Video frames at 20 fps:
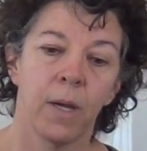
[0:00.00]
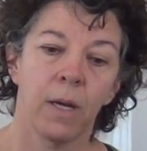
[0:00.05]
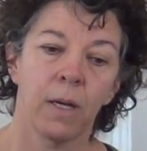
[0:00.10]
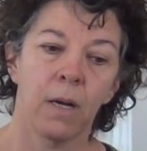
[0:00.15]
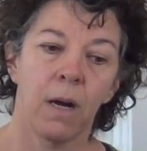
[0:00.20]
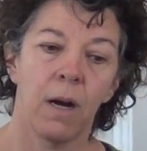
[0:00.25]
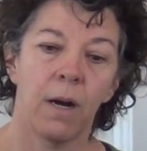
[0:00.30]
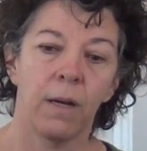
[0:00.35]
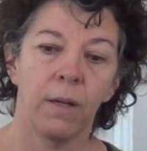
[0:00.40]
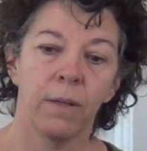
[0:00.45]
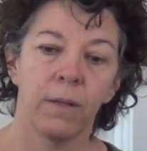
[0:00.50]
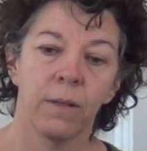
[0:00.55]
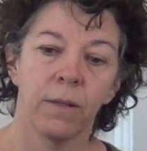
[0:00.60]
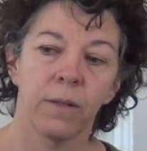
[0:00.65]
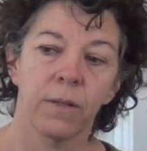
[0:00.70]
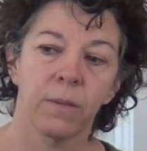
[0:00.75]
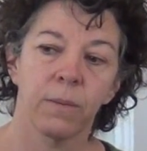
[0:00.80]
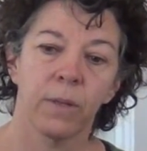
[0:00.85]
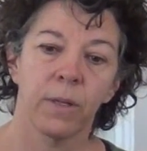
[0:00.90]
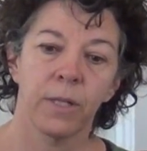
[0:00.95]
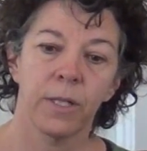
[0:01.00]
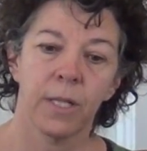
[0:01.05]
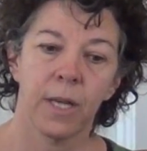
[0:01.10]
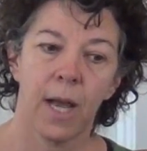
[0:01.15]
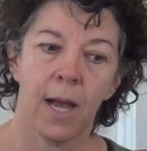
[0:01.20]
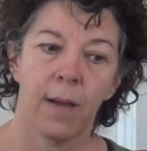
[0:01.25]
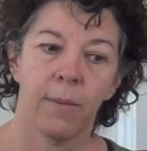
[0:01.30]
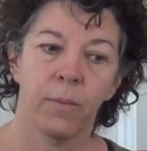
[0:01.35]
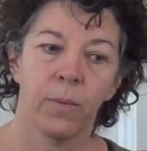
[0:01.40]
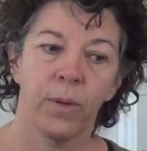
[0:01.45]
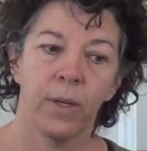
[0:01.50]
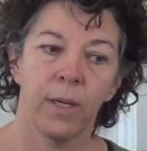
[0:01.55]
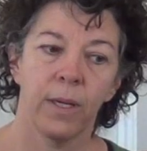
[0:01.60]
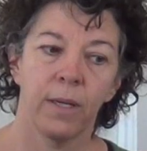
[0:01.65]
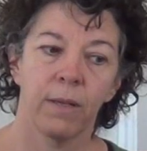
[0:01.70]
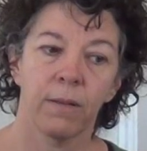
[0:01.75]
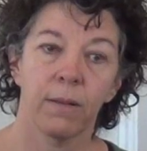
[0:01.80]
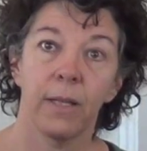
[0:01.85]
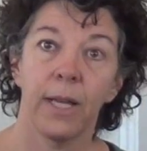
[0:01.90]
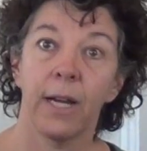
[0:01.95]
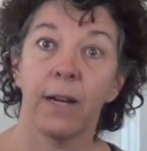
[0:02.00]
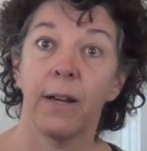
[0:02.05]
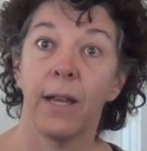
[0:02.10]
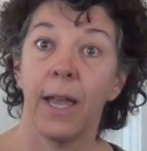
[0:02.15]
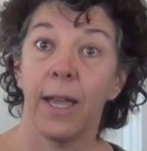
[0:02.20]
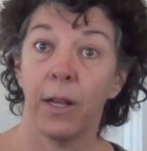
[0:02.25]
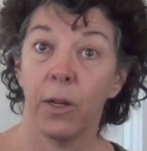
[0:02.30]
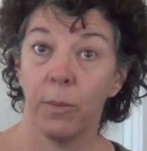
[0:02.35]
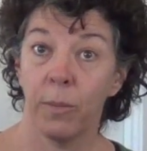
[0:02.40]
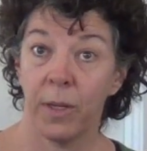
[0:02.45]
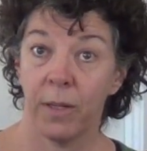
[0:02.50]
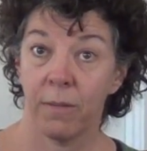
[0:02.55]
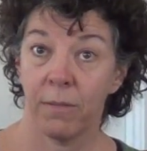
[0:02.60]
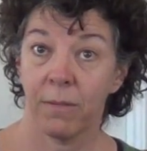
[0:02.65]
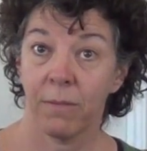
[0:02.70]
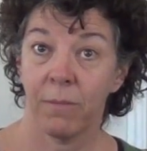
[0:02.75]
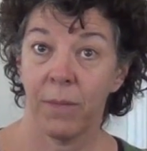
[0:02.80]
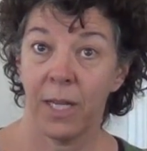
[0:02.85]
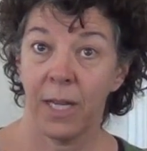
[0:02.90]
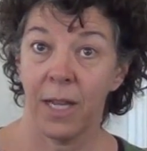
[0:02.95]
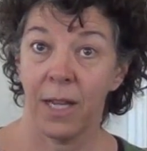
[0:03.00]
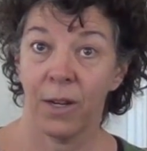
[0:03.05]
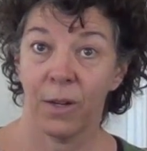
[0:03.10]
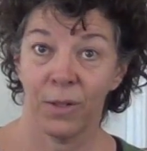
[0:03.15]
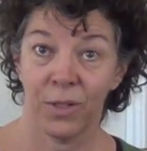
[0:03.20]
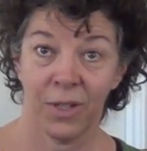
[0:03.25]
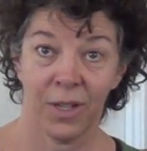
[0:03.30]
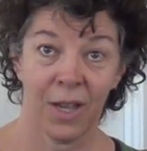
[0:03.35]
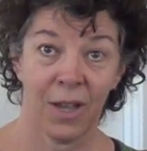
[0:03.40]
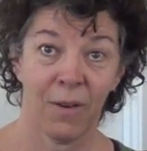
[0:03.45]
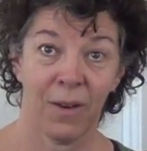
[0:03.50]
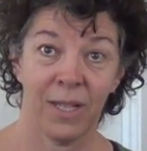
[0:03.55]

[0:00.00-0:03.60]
callers workshop with Larry Edelman many years ago.